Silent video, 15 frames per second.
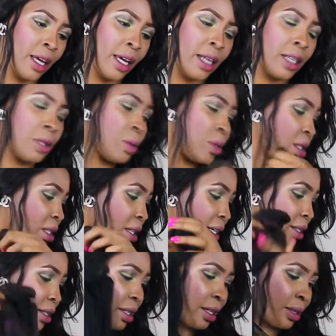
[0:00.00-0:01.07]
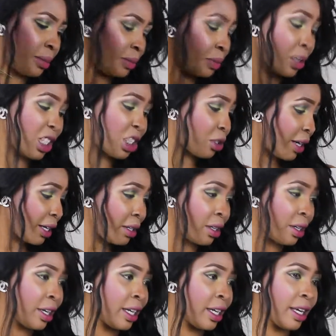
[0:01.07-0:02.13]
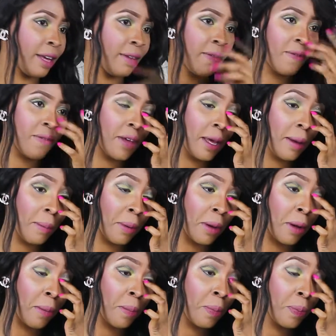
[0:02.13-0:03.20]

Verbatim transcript: And this was a size 10. I tried it on, it fit, but